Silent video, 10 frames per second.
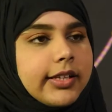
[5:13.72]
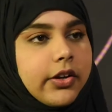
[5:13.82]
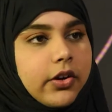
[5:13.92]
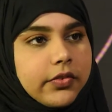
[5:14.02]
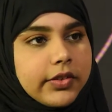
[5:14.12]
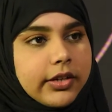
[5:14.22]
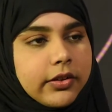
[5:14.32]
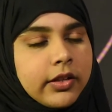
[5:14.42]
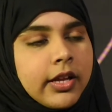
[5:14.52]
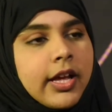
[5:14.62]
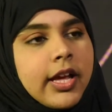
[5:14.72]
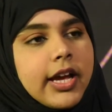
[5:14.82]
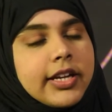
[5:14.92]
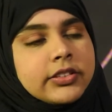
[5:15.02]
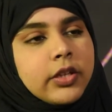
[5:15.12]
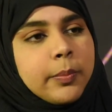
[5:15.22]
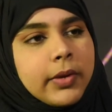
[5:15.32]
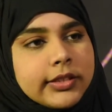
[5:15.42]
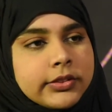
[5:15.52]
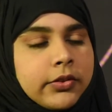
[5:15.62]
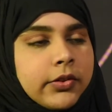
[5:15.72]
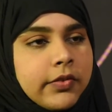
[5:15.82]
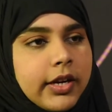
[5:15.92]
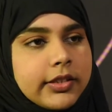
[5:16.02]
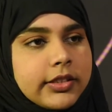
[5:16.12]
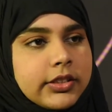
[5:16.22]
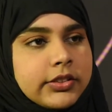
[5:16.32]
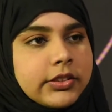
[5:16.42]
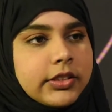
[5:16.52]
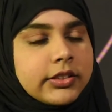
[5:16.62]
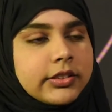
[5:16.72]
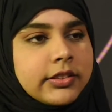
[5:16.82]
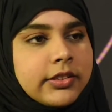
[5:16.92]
they are real and it's not political correctness, it's just